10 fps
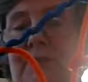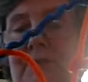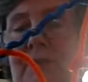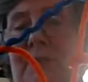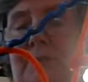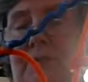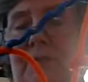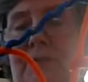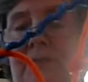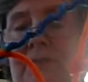another bit
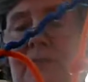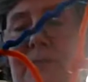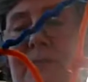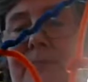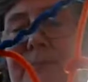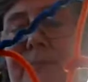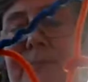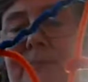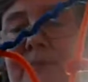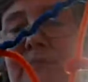of
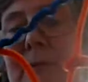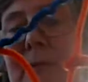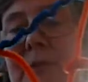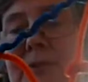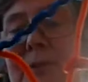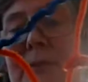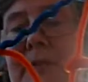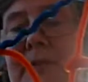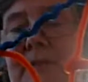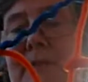ribbon or
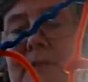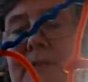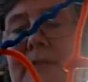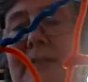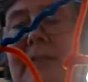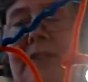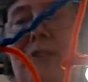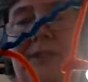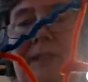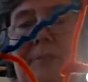something to
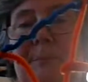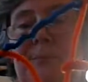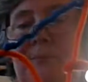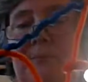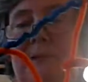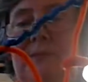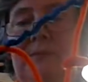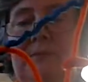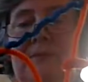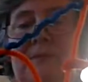catch that bottom bit
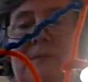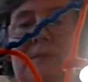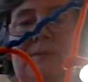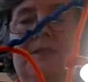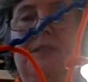of the